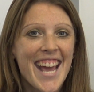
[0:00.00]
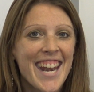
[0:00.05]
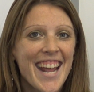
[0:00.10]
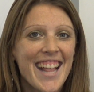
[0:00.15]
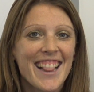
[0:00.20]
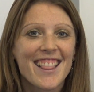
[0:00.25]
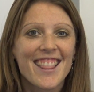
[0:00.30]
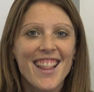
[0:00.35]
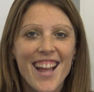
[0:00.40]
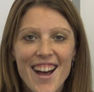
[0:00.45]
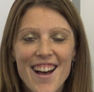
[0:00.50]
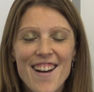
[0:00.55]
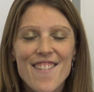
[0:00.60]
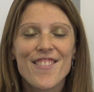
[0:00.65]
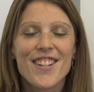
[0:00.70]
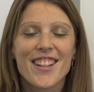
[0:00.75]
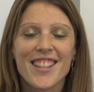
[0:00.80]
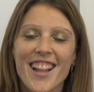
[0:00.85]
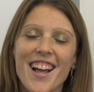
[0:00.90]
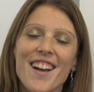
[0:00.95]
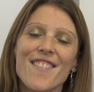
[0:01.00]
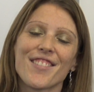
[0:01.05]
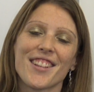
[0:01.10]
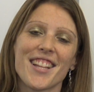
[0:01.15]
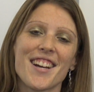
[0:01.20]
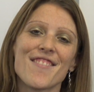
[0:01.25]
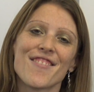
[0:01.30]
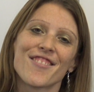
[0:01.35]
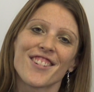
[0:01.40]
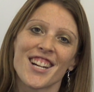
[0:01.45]
And I
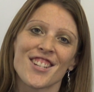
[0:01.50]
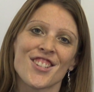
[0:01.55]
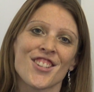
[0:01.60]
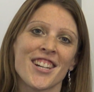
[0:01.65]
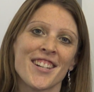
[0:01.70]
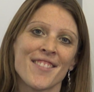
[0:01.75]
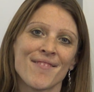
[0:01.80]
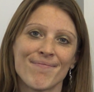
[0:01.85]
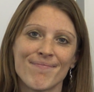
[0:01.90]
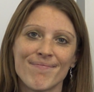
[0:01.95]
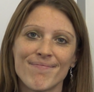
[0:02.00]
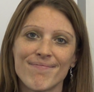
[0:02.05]
love Russia.